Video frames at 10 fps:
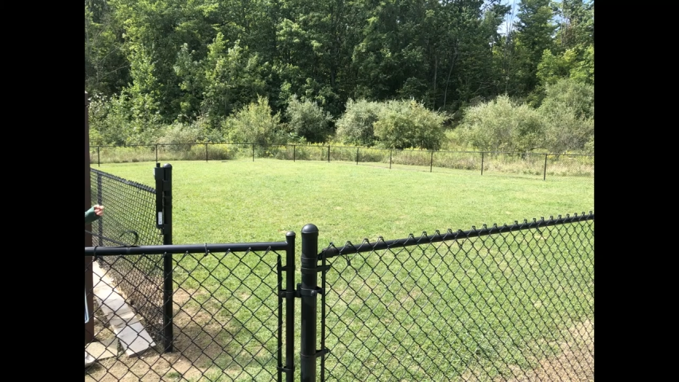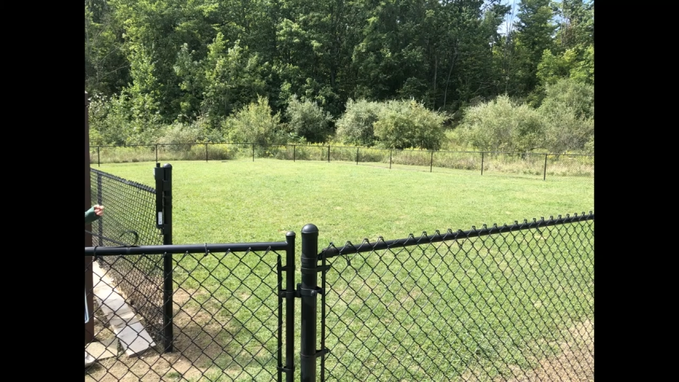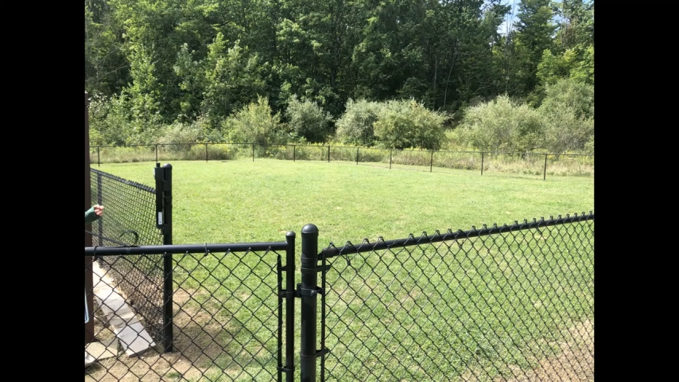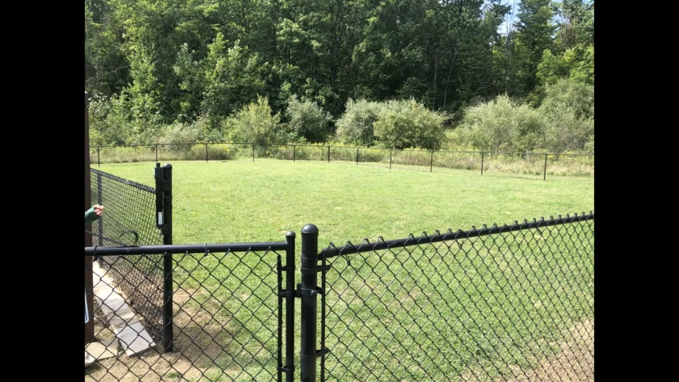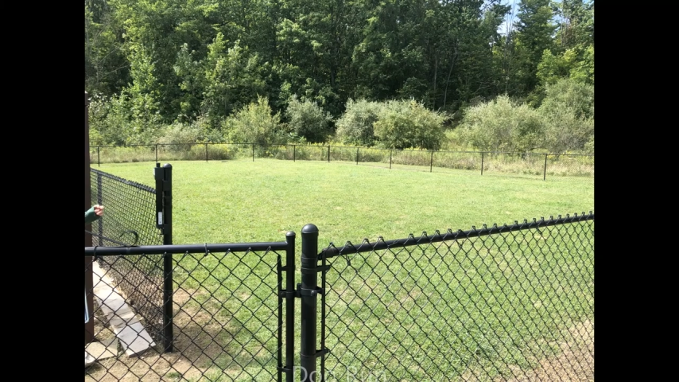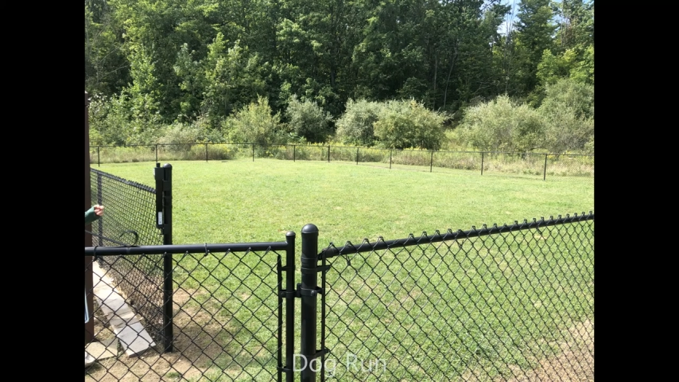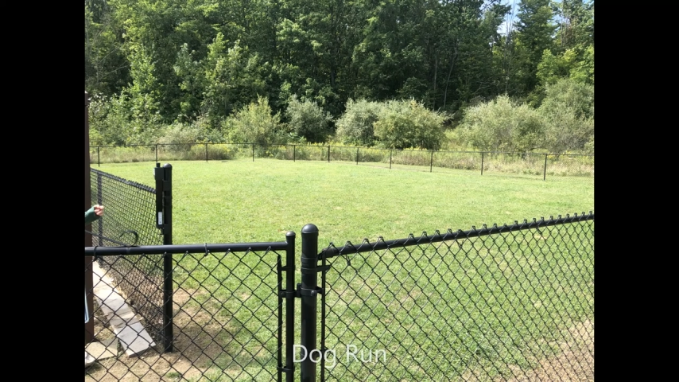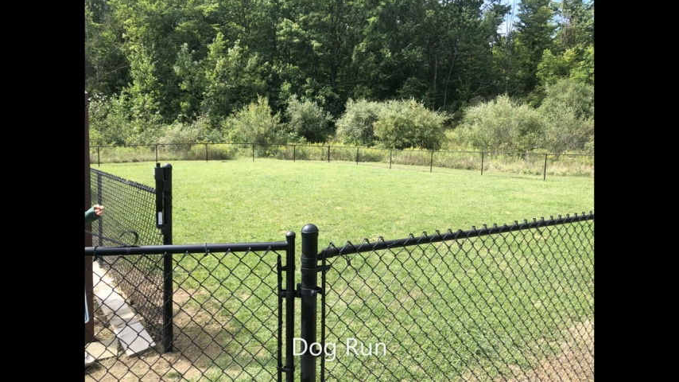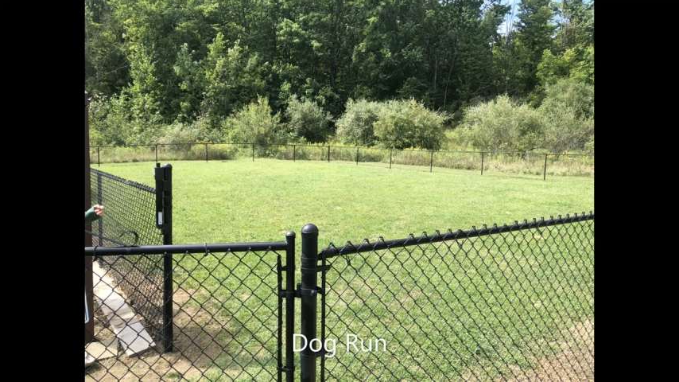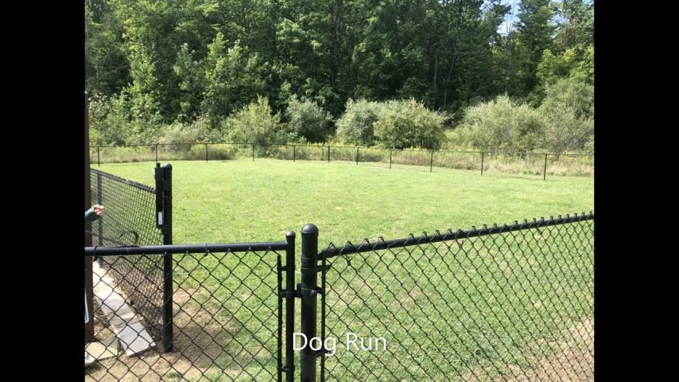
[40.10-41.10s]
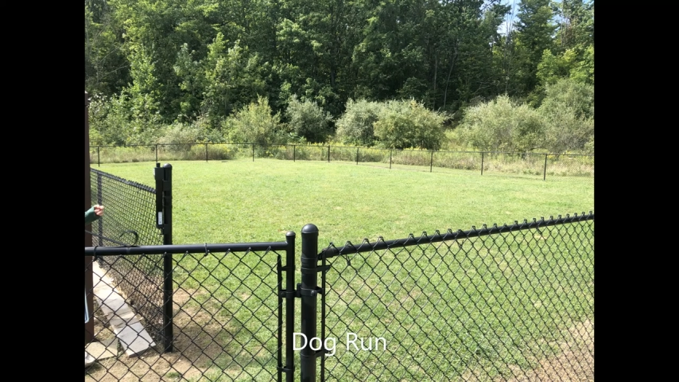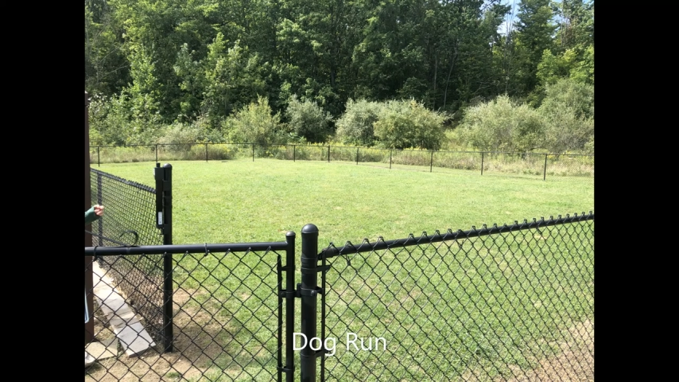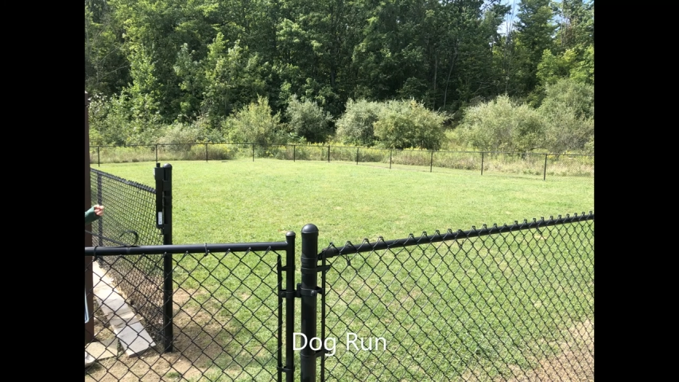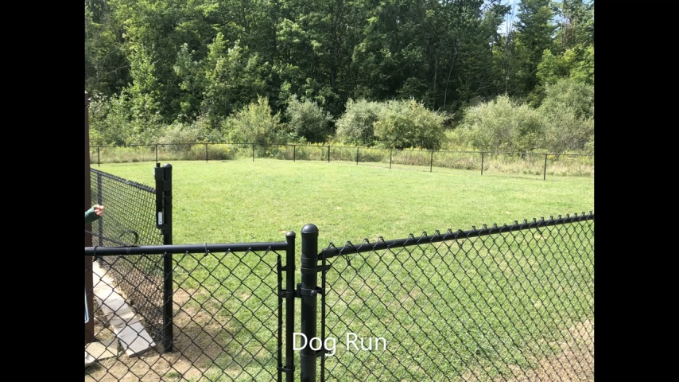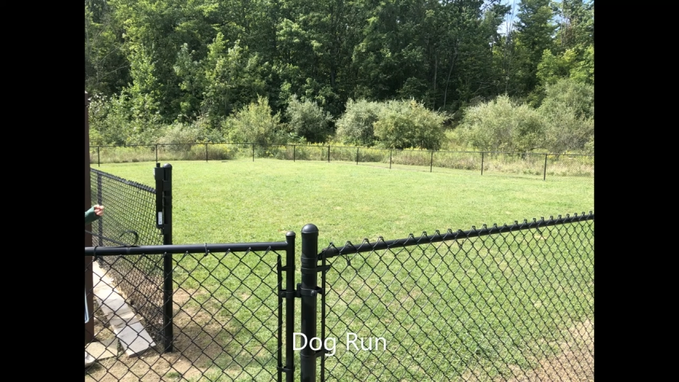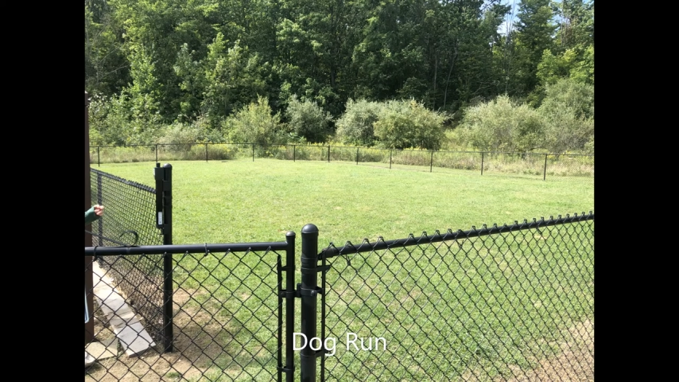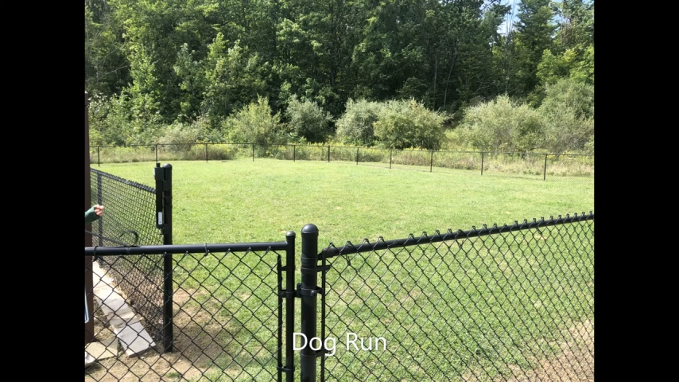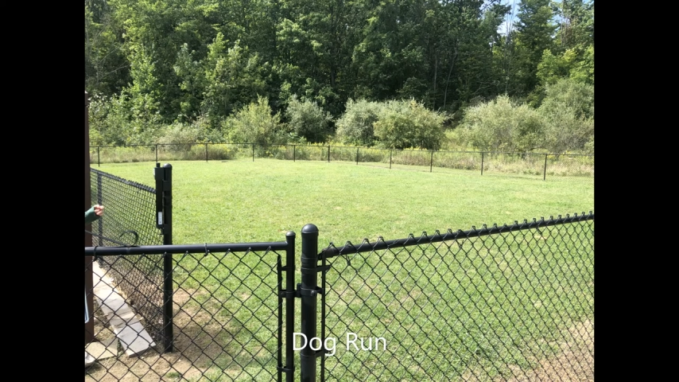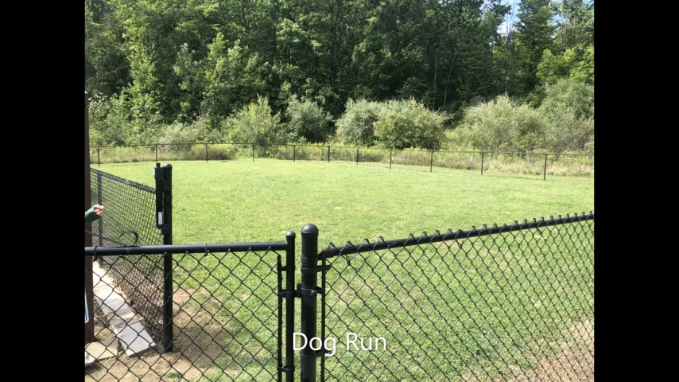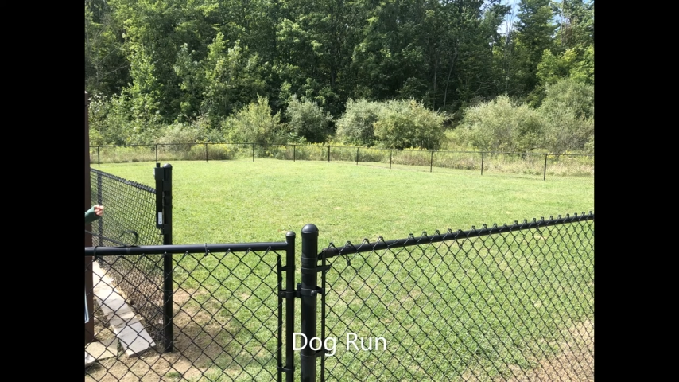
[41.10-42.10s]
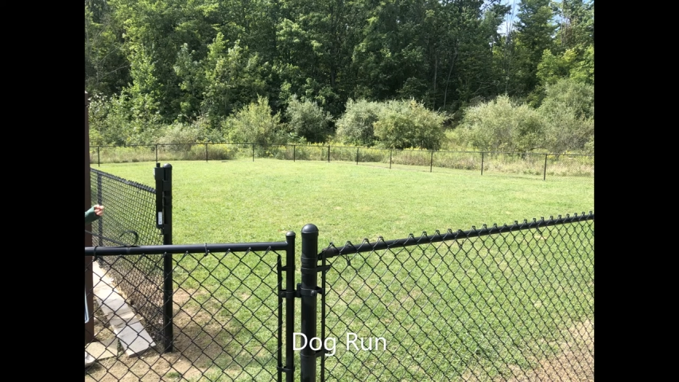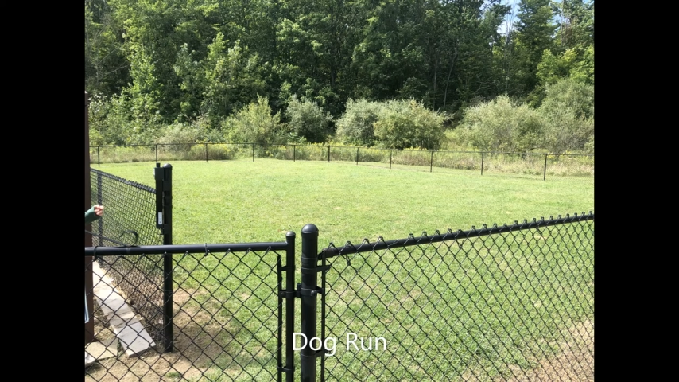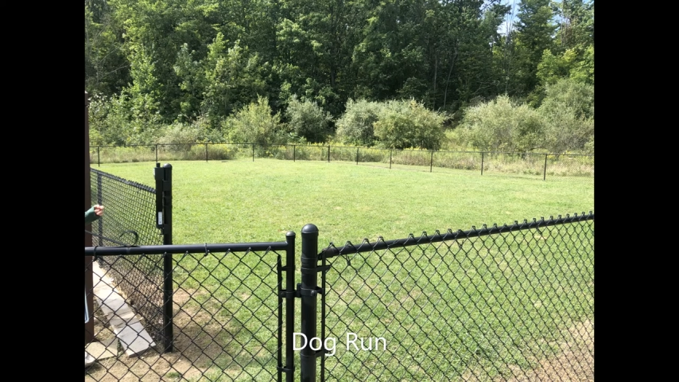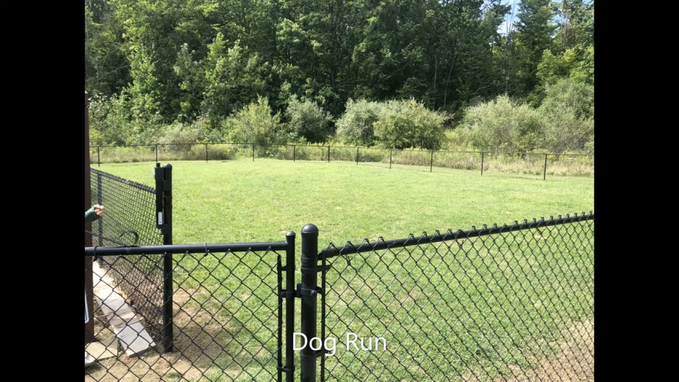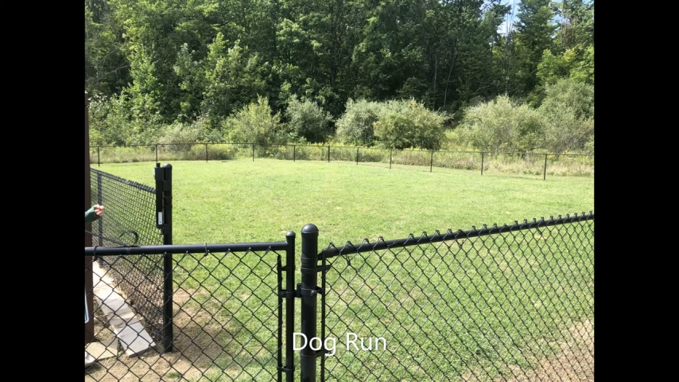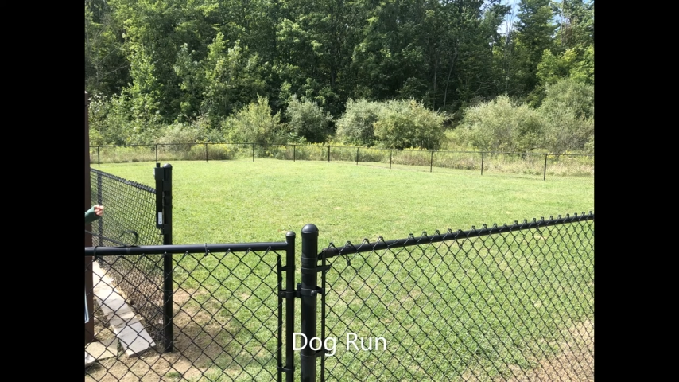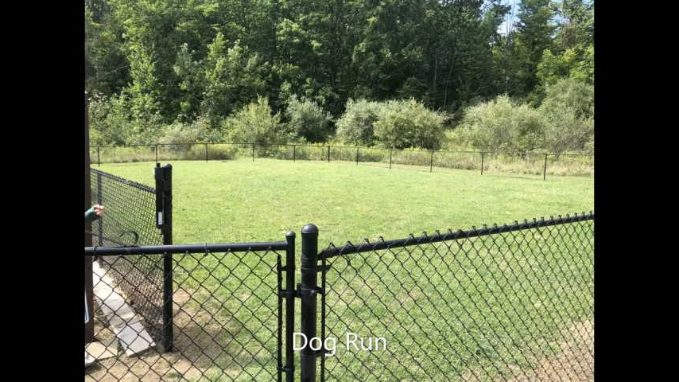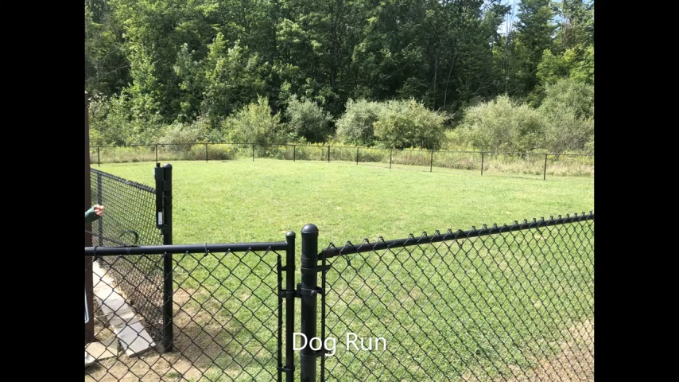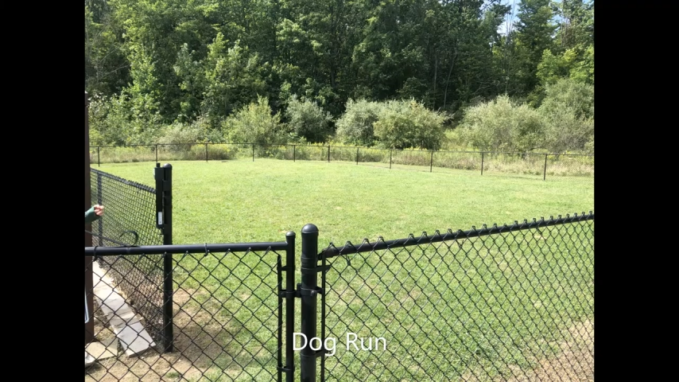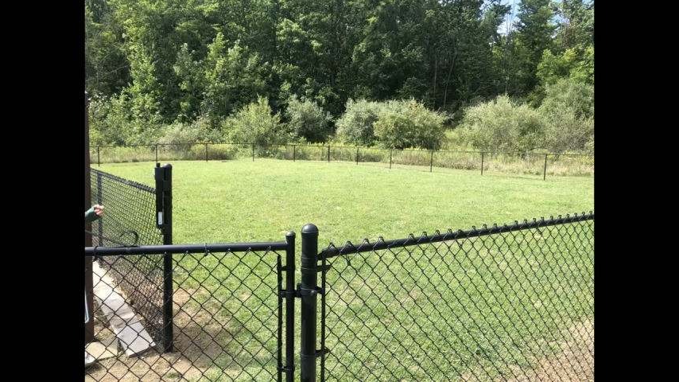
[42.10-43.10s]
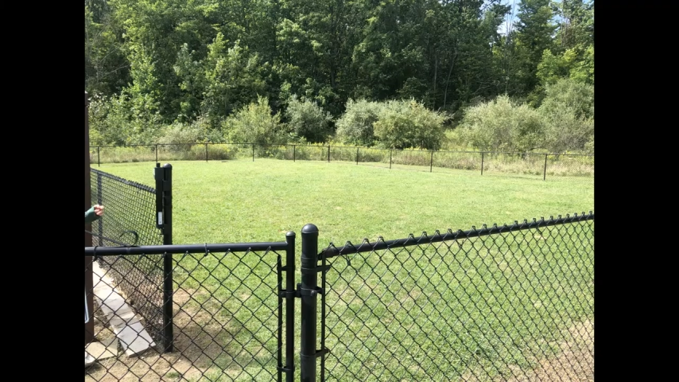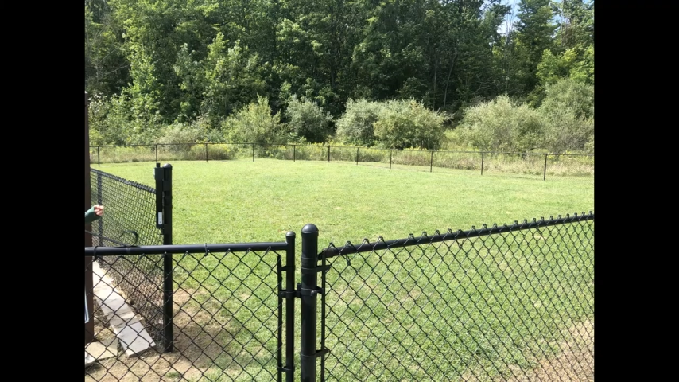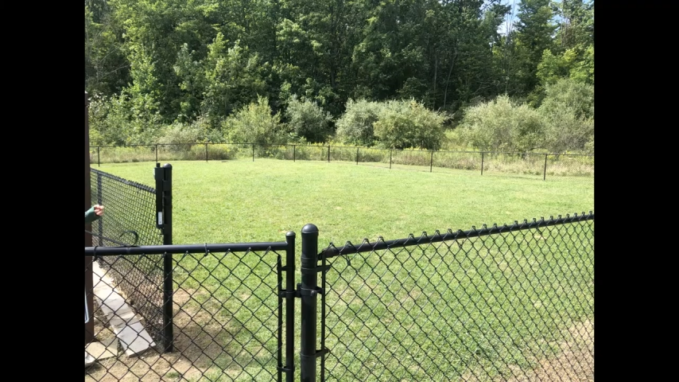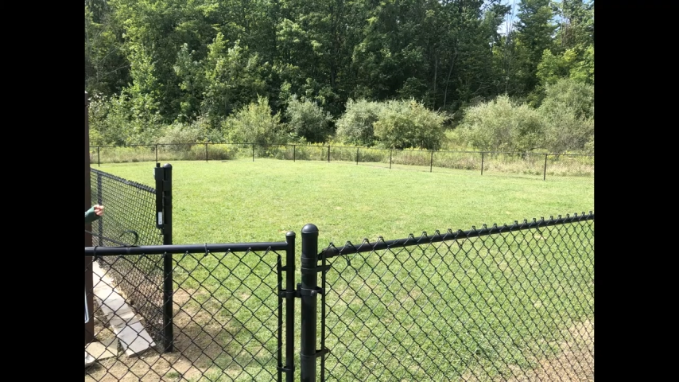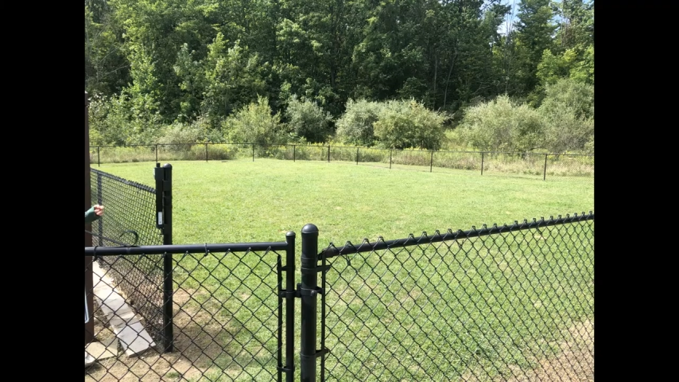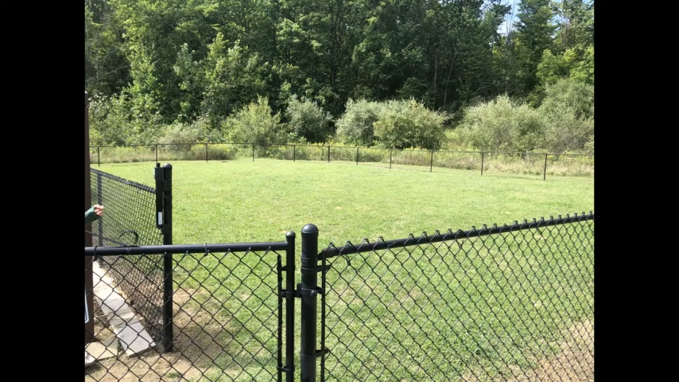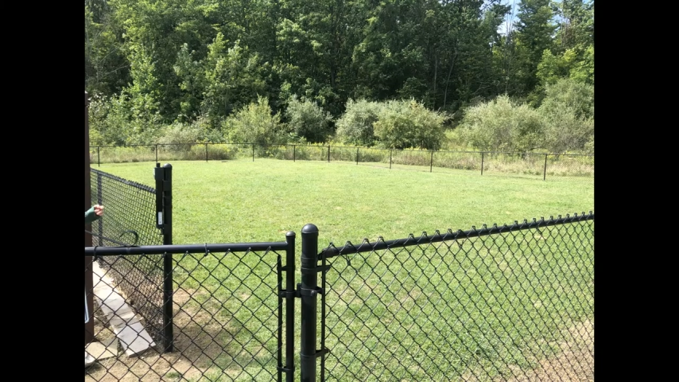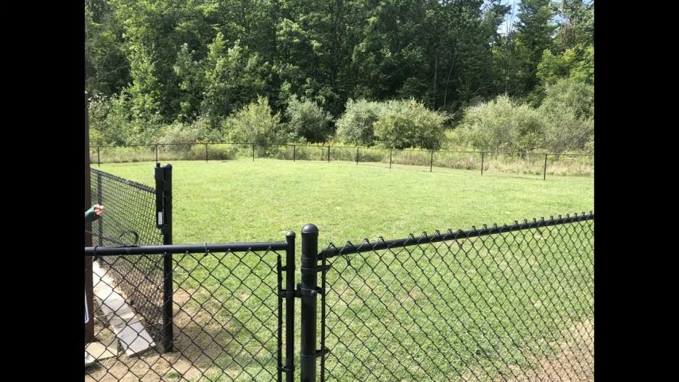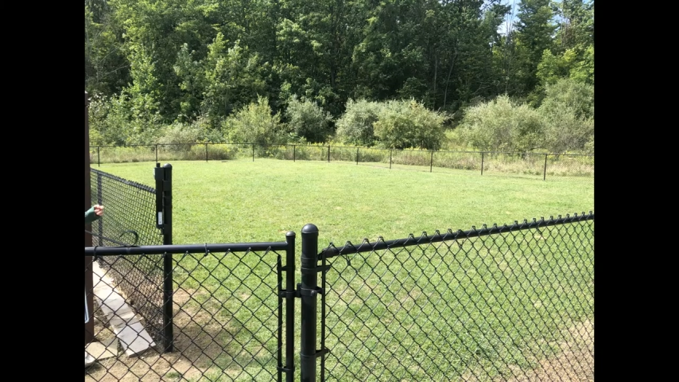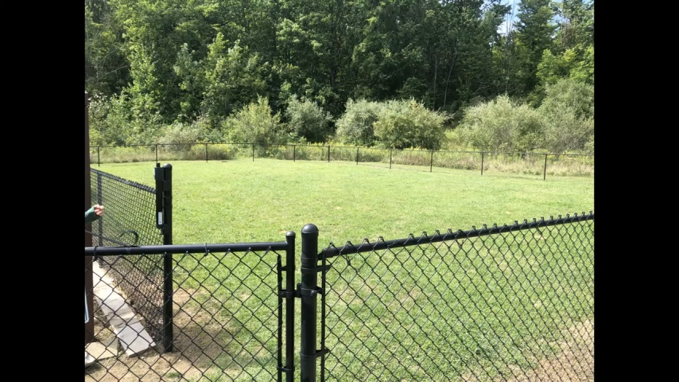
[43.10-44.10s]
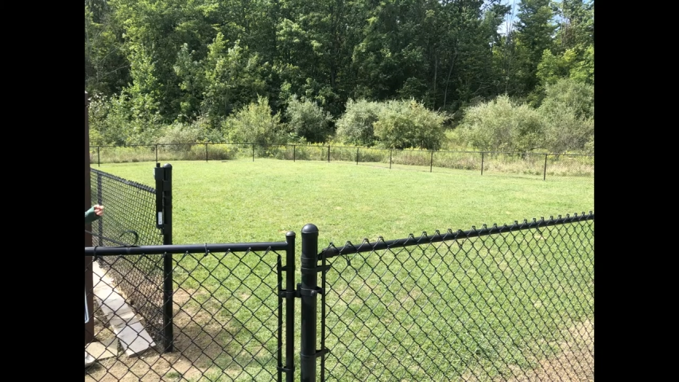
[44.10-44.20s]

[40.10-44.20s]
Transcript: No face is visible, so there are no lips to read.